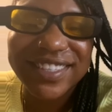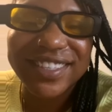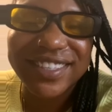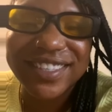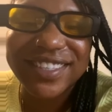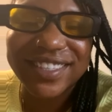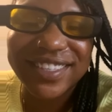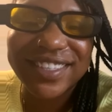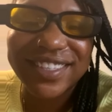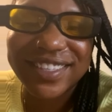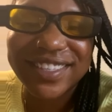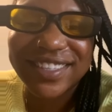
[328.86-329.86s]

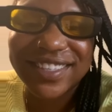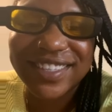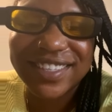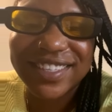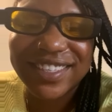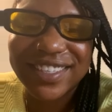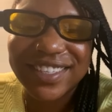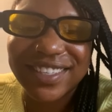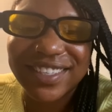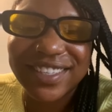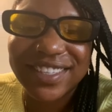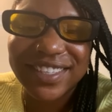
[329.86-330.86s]

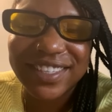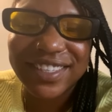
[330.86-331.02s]
No words are spoken by the person on screen.